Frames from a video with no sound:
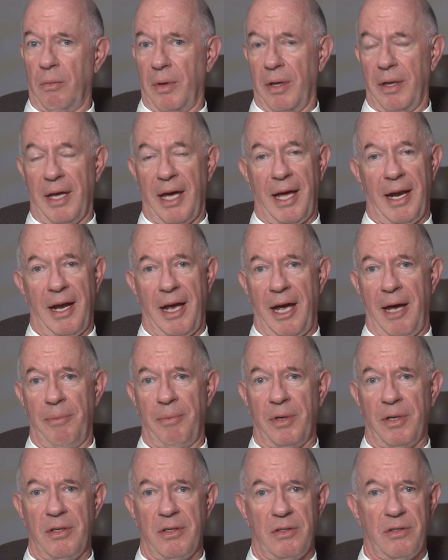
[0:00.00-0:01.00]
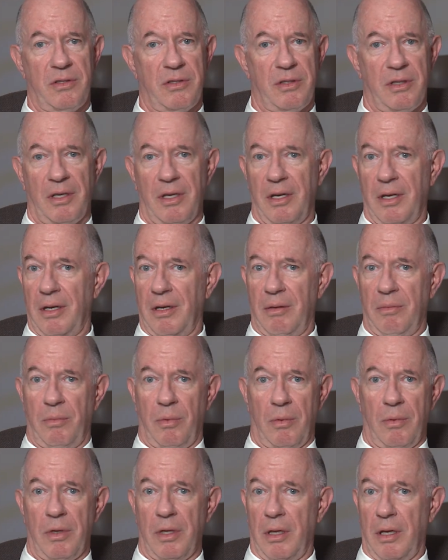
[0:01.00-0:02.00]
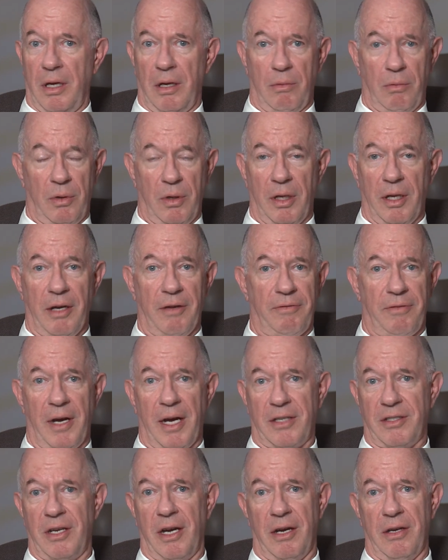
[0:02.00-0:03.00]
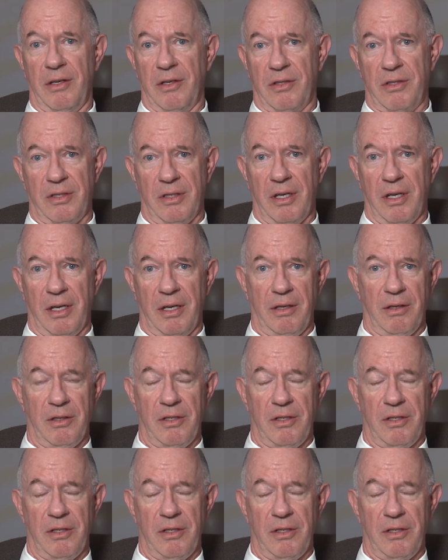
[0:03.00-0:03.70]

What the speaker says: And when that happens, it really affects how you see.